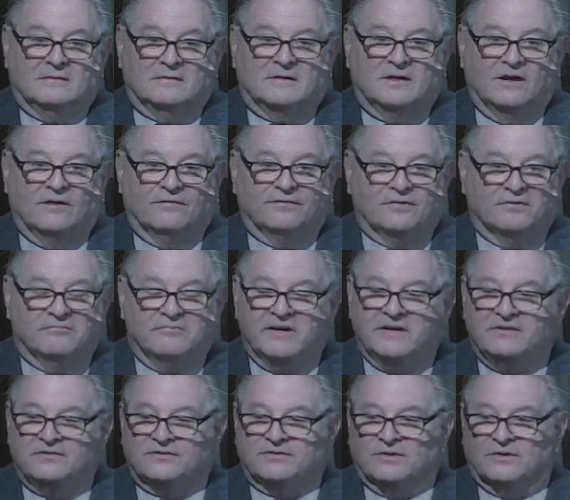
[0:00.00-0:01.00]
careful
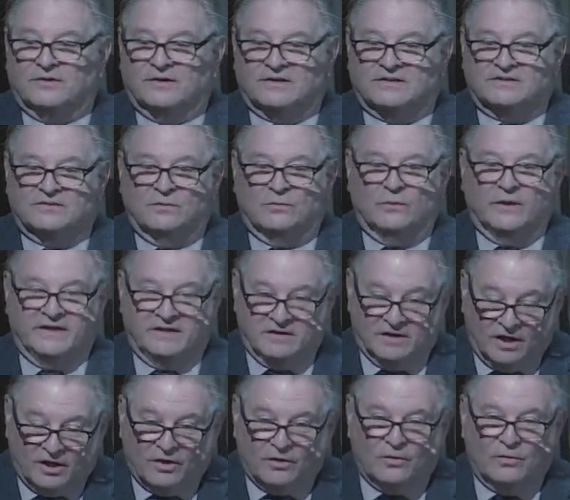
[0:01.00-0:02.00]
research, we
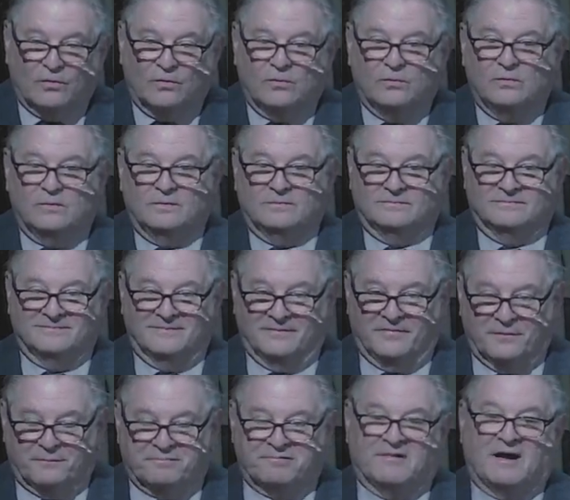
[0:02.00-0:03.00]
know
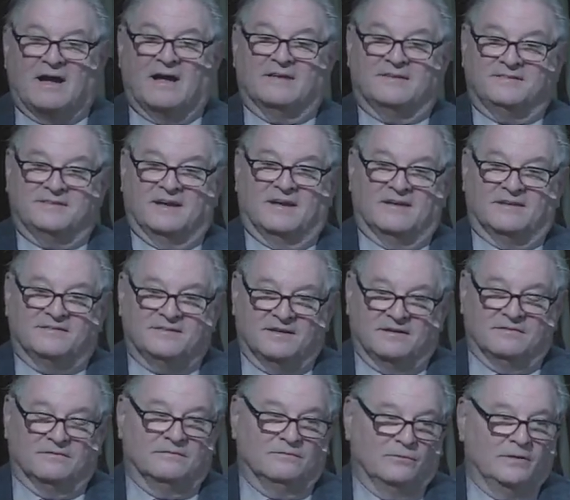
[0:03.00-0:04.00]
the process,
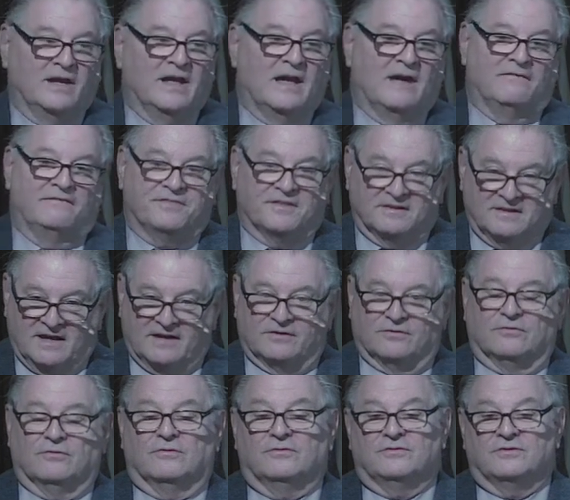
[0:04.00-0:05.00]
and we have the
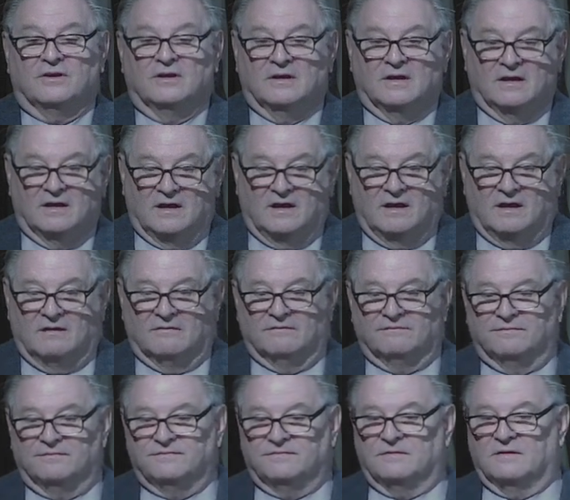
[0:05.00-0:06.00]
letters of
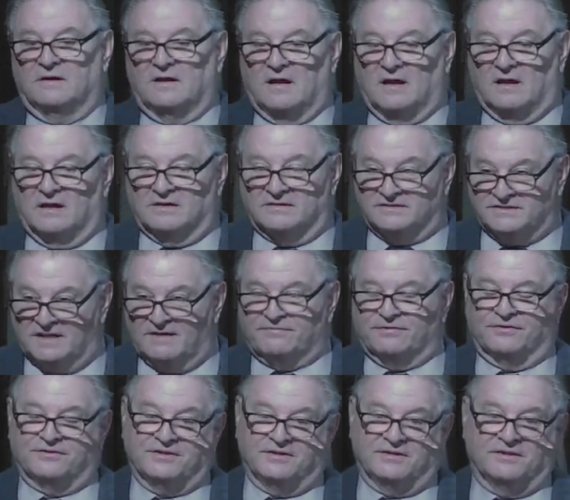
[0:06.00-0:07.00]
uh,
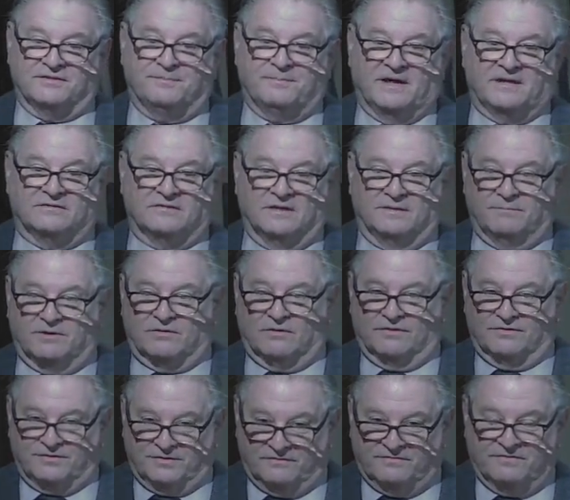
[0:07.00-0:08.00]
Jefferson especially, but
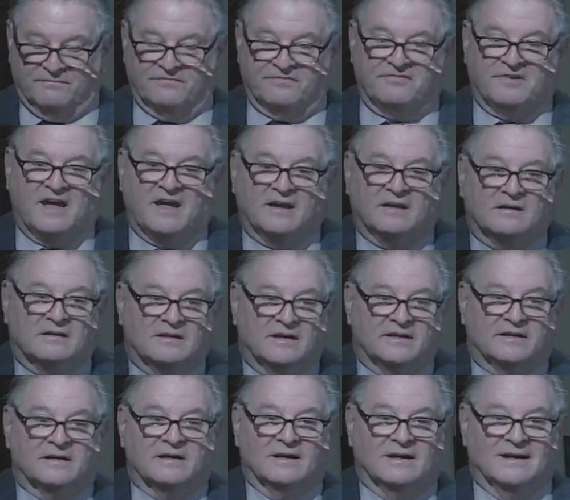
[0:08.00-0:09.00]
also from
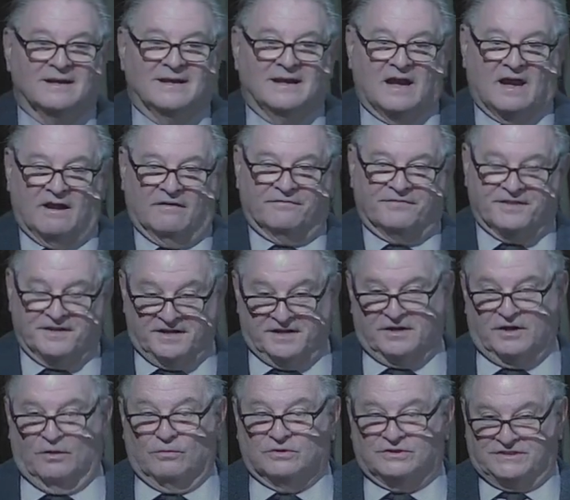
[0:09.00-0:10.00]
Franklin, of the
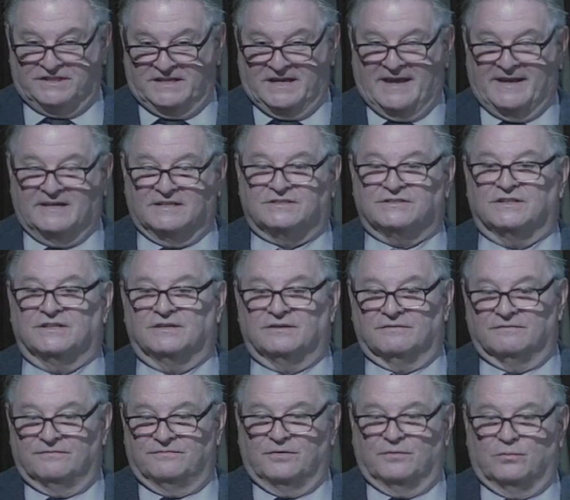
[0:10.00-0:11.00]
negotiation
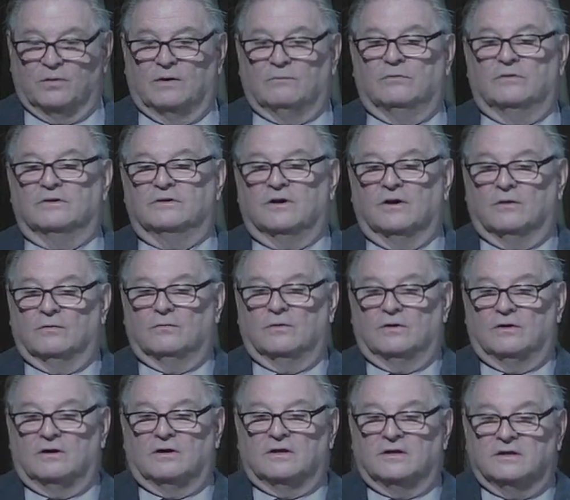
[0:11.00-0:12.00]
for what would go
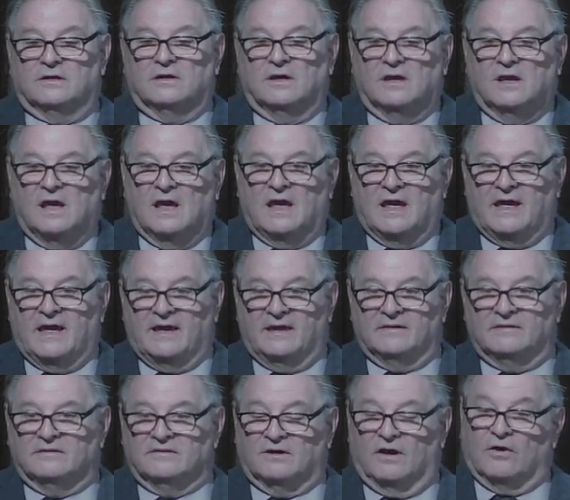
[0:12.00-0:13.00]
on.
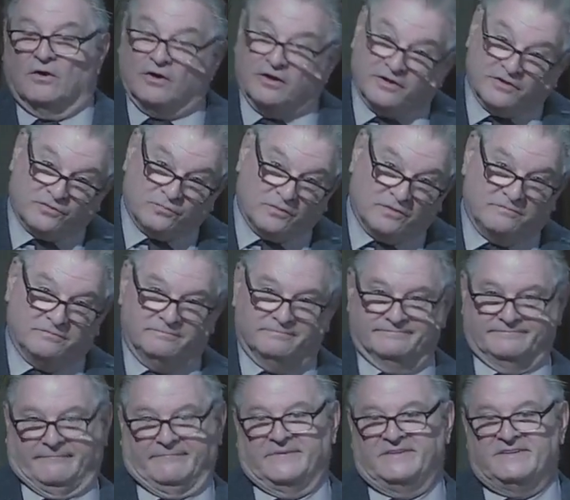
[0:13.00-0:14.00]
And artists would
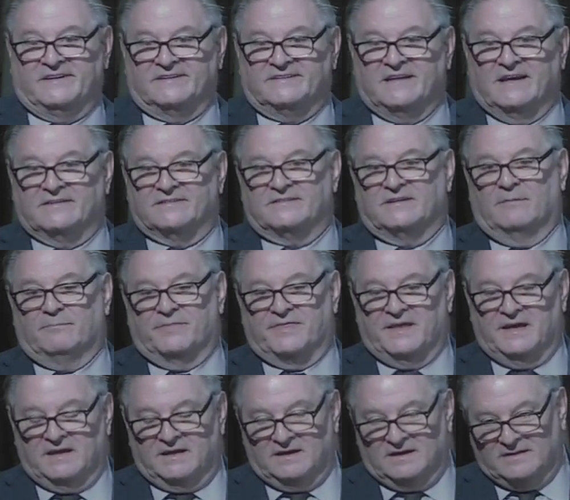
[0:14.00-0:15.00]
suggest
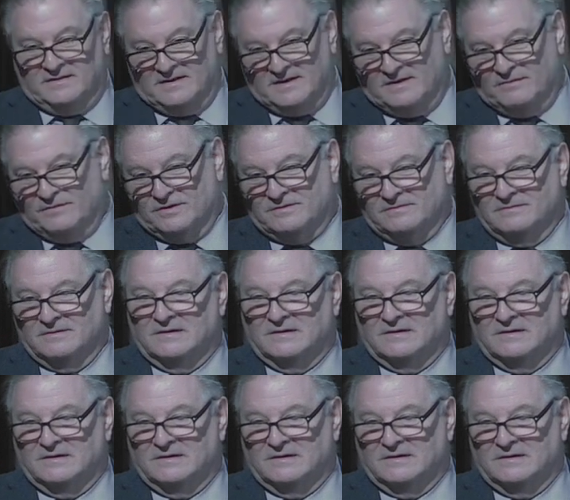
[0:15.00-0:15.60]
something, and then it would